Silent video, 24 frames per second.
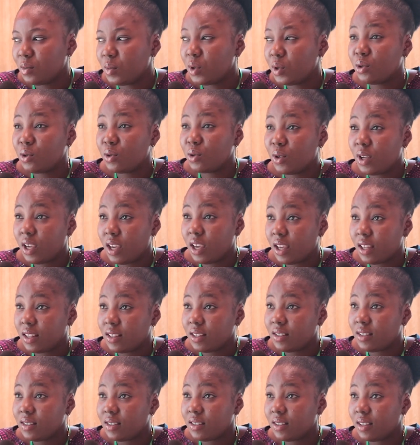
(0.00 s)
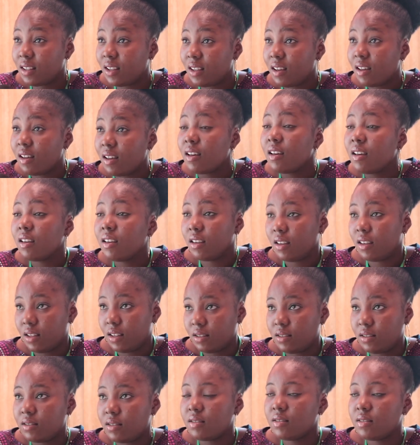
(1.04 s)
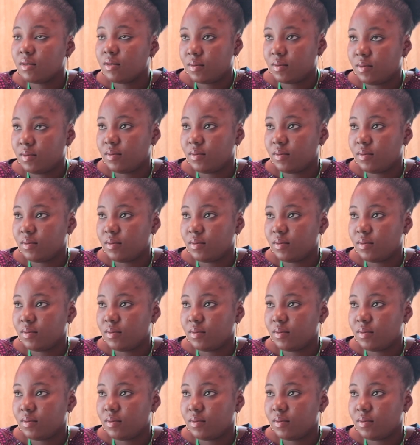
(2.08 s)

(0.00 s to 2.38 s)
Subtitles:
to be 2 years. Yes.